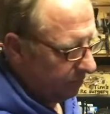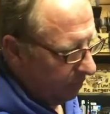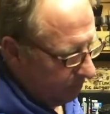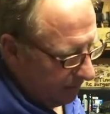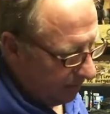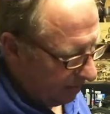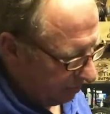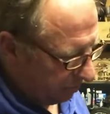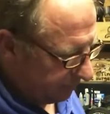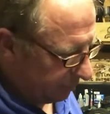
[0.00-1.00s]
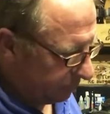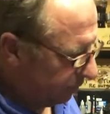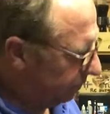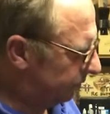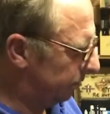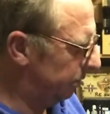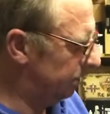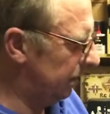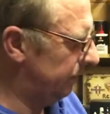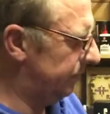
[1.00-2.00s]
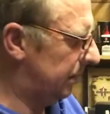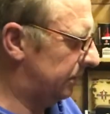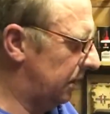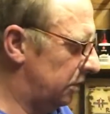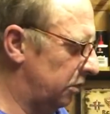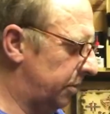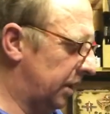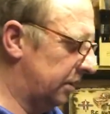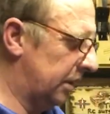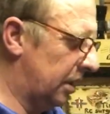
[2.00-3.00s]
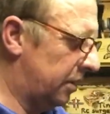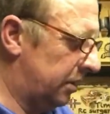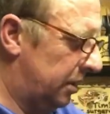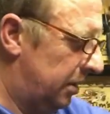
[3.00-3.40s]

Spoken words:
Right, I think we've just 2 screws left and that's that all back together.